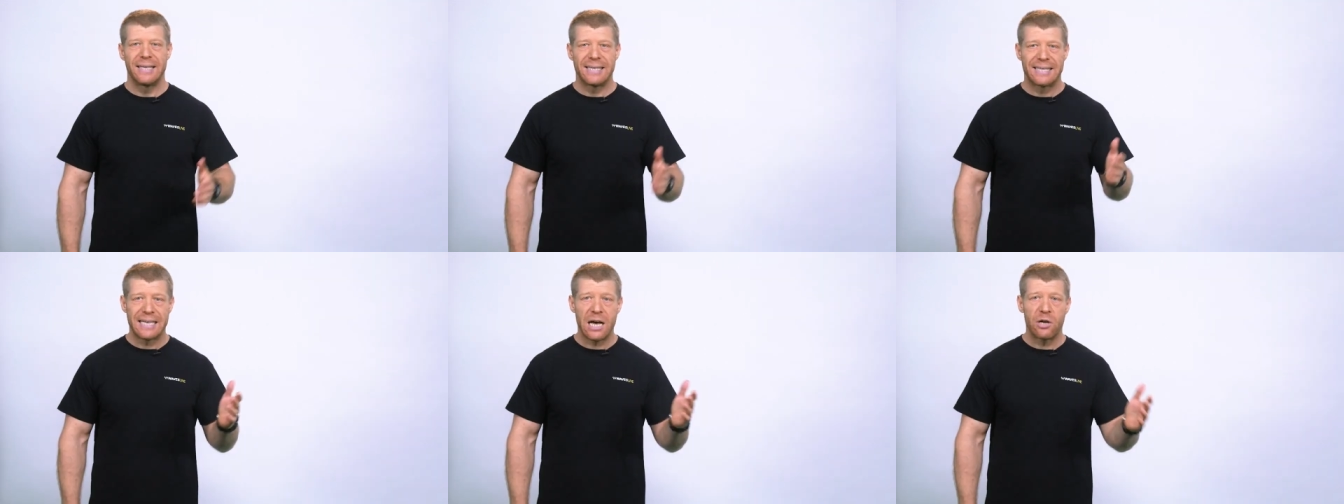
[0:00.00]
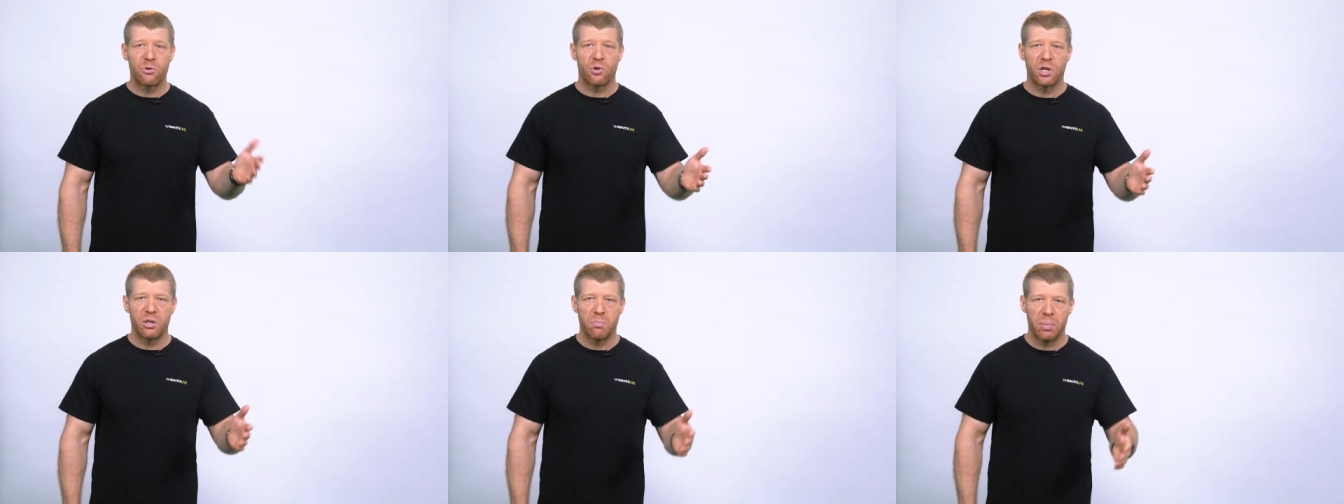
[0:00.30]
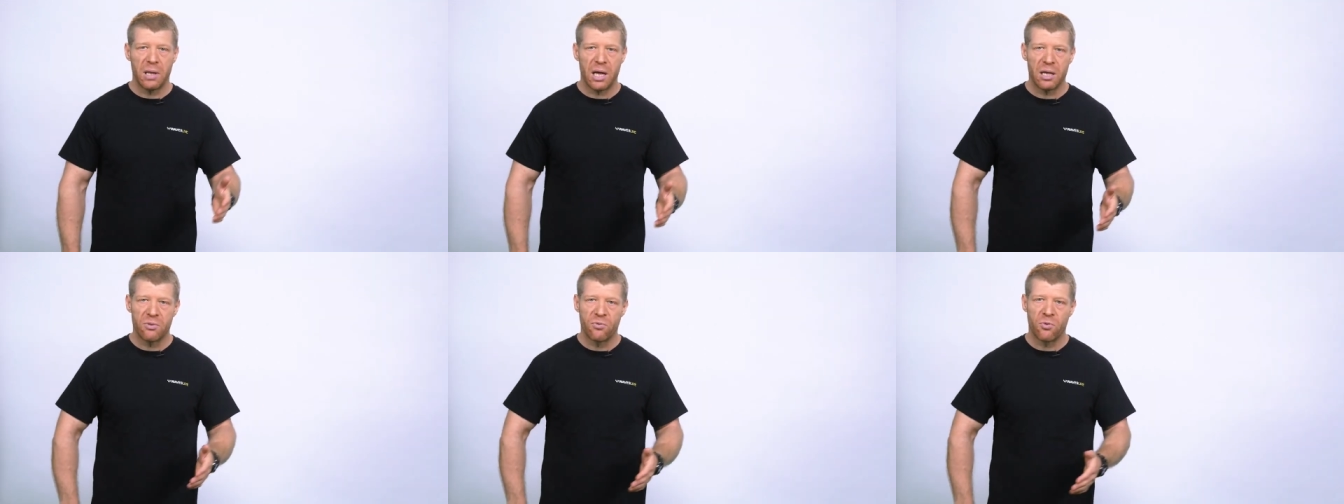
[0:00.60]
The SoundGrid
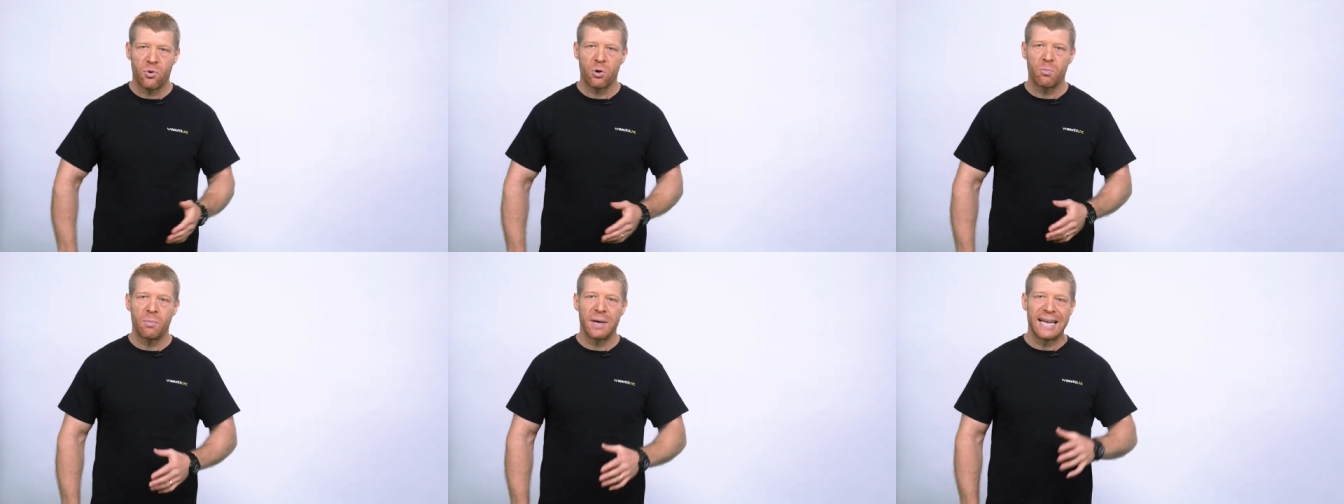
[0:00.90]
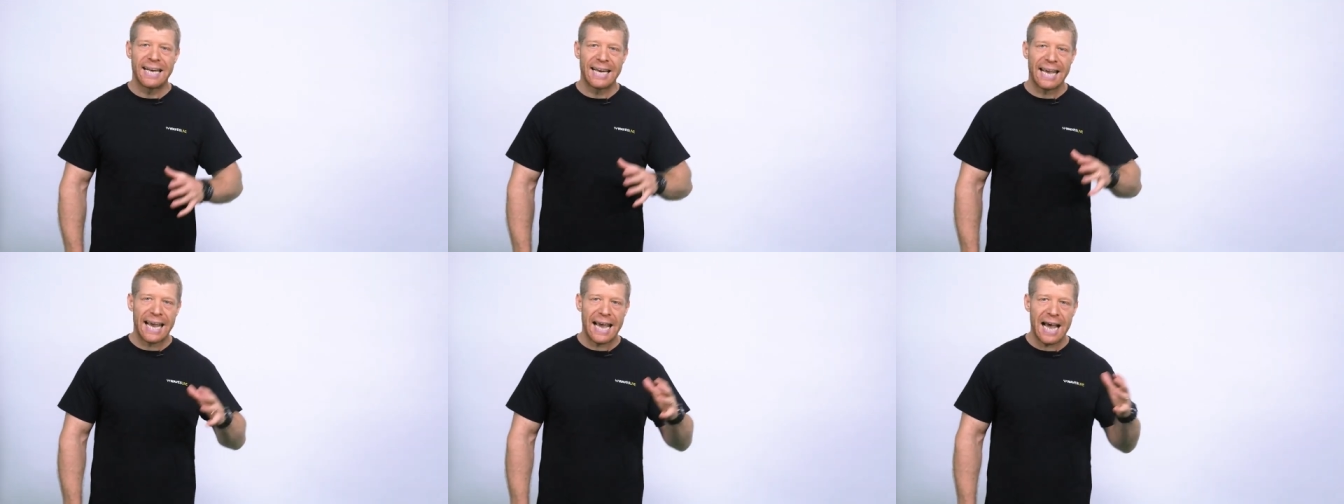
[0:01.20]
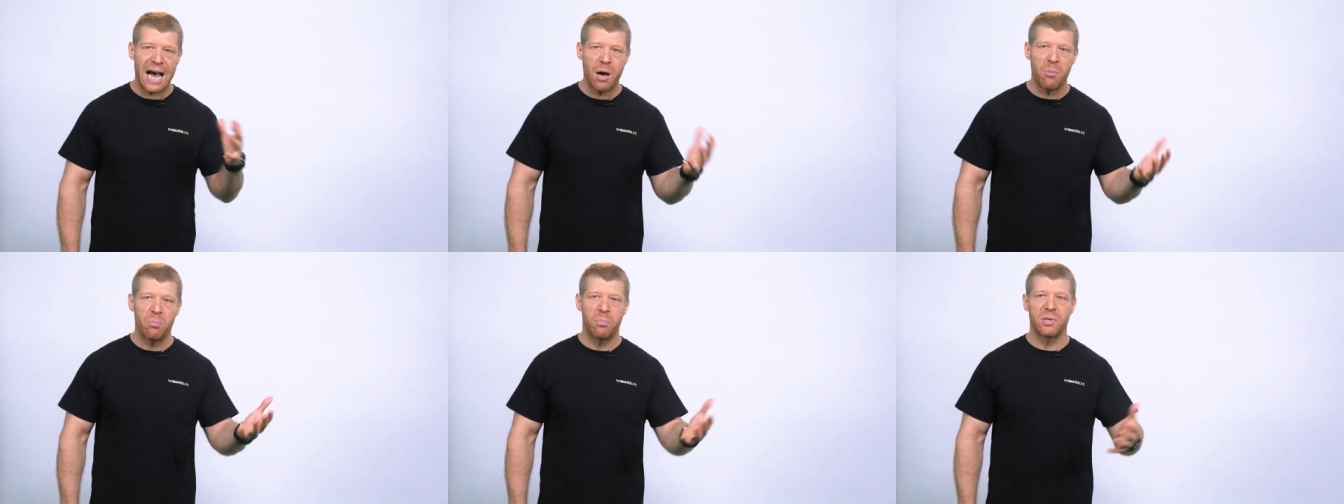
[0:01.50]
platform
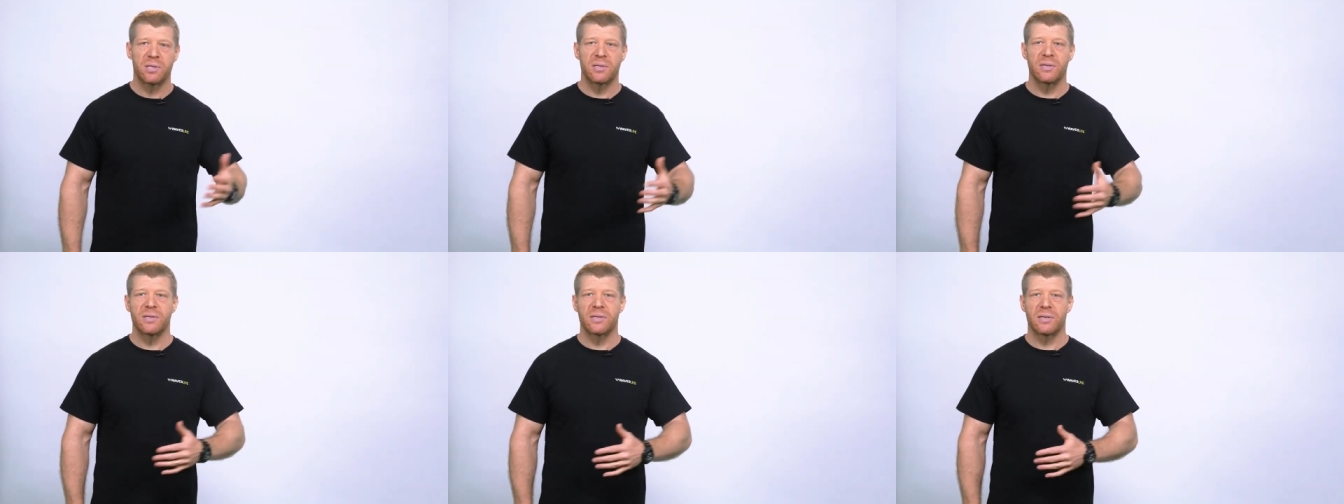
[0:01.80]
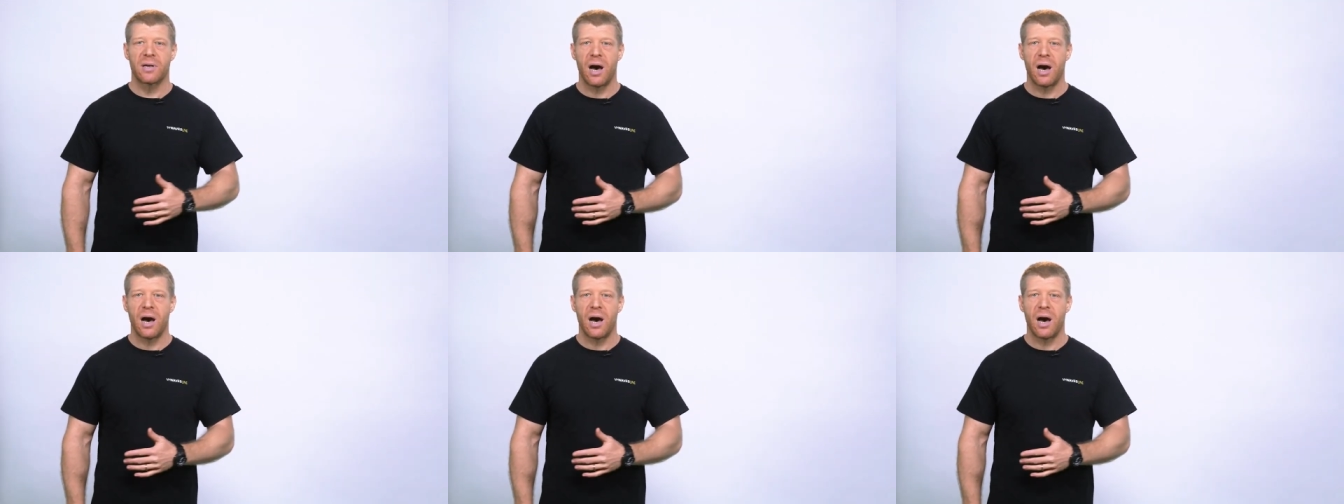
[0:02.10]
encompasses